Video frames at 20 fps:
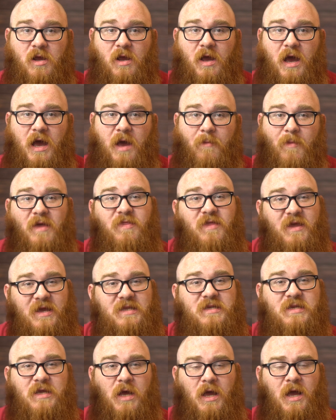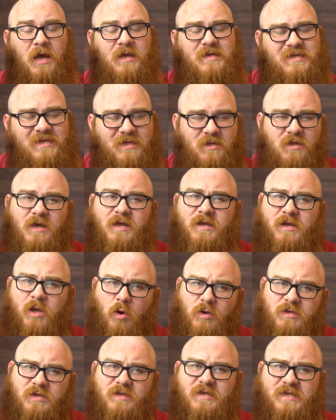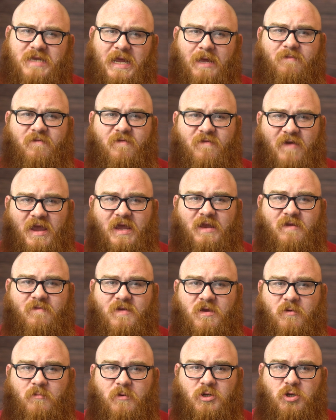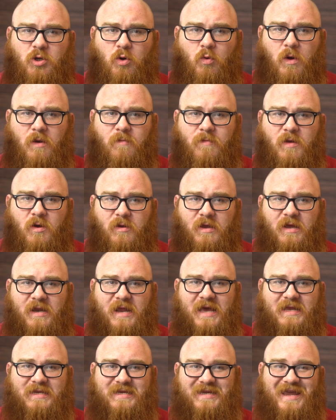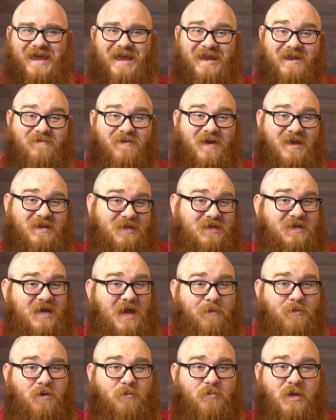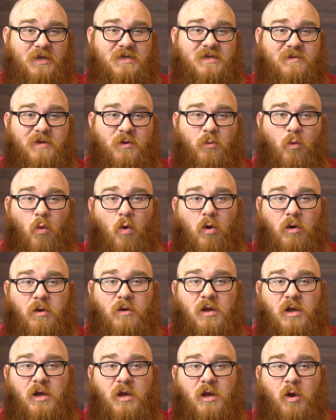I think it's it goes in the same vein of the original 1 Million, as it kind of has a time and place to be worn.